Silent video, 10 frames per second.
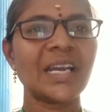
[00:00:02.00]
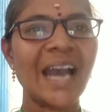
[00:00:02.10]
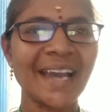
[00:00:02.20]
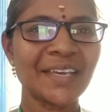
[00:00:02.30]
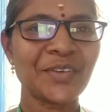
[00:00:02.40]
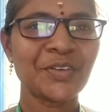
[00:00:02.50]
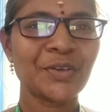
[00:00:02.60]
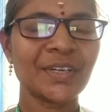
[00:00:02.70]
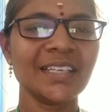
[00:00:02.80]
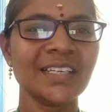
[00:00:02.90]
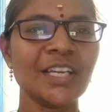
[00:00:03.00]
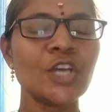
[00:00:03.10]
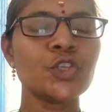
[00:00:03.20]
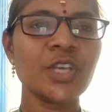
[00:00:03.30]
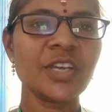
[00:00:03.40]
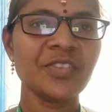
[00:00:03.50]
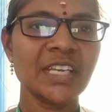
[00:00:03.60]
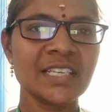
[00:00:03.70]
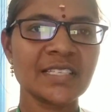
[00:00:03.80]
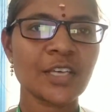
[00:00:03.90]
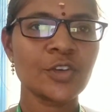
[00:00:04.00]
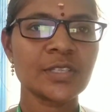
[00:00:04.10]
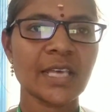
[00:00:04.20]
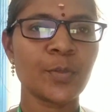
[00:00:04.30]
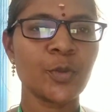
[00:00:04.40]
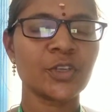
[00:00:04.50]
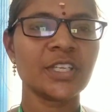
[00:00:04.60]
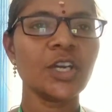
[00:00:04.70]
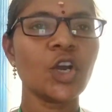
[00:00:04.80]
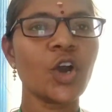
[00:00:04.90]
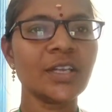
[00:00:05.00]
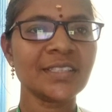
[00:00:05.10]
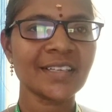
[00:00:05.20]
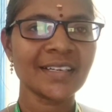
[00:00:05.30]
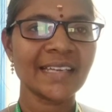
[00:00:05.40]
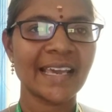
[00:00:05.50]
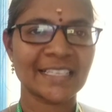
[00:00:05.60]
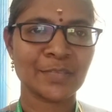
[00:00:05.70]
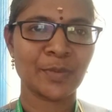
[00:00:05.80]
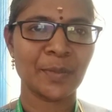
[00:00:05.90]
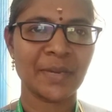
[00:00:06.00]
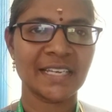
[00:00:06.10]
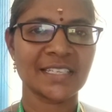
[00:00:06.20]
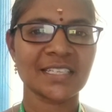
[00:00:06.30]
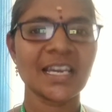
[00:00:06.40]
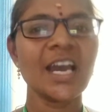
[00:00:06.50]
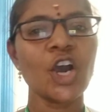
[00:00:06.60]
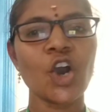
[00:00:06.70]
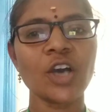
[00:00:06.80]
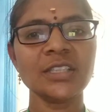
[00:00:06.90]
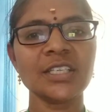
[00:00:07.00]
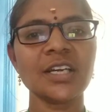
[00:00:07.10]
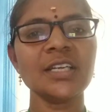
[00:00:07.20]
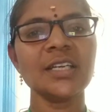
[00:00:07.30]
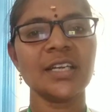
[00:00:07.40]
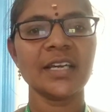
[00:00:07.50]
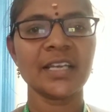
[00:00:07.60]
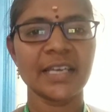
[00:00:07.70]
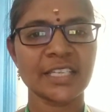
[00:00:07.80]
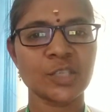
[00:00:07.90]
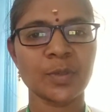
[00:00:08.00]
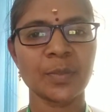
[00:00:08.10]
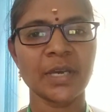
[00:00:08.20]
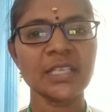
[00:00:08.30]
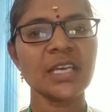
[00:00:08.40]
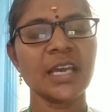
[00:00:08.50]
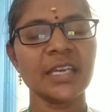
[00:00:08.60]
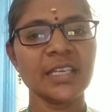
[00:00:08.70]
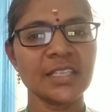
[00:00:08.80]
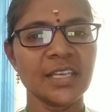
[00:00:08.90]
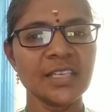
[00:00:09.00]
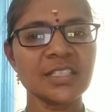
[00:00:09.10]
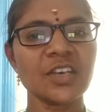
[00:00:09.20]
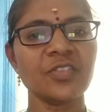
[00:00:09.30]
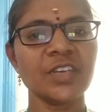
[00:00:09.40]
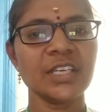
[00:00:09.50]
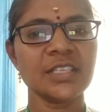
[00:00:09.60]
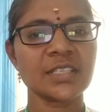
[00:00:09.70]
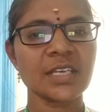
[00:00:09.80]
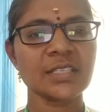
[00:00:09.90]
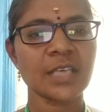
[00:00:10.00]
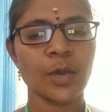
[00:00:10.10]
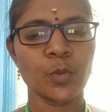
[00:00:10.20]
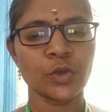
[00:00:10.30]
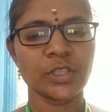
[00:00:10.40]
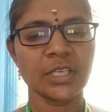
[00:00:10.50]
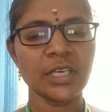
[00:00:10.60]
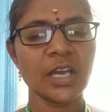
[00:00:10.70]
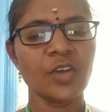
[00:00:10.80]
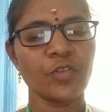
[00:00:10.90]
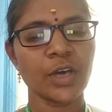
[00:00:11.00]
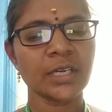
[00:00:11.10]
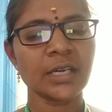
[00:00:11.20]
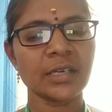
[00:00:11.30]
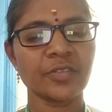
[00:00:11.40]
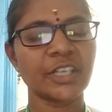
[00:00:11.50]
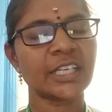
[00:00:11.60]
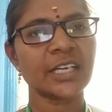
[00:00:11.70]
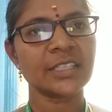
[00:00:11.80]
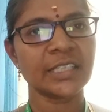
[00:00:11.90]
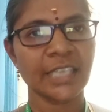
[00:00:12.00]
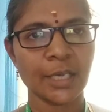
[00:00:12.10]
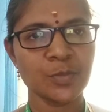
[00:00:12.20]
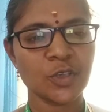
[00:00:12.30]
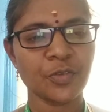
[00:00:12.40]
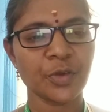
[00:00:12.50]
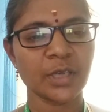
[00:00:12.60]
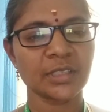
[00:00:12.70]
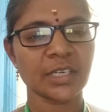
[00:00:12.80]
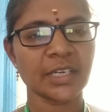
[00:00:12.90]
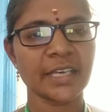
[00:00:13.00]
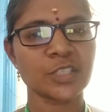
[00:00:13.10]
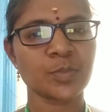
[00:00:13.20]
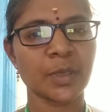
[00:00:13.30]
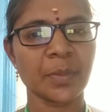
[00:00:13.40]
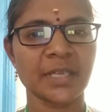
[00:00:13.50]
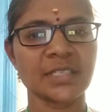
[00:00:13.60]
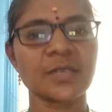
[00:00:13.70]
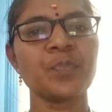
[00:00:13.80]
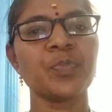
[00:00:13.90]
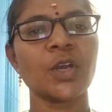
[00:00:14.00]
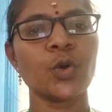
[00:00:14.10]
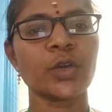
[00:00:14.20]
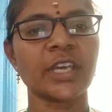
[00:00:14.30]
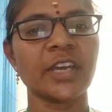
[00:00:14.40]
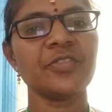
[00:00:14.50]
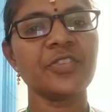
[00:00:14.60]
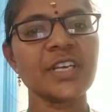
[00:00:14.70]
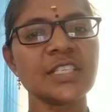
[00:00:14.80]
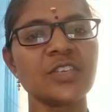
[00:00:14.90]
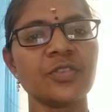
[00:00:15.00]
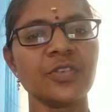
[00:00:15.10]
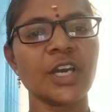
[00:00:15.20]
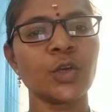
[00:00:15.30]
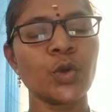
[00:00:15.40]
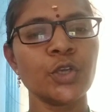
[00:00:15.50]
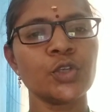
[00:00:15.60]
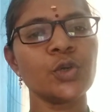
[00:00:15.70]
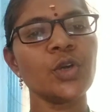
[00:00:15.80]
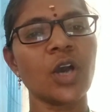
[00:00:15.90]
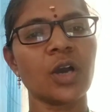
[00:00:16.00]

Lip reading: Hi everyone. Today we discuss about the Hawthorne experiment. Hawthorne experiment. In this we discuss about the what are all the types of Hawthorne experiments. Okay. First we are going to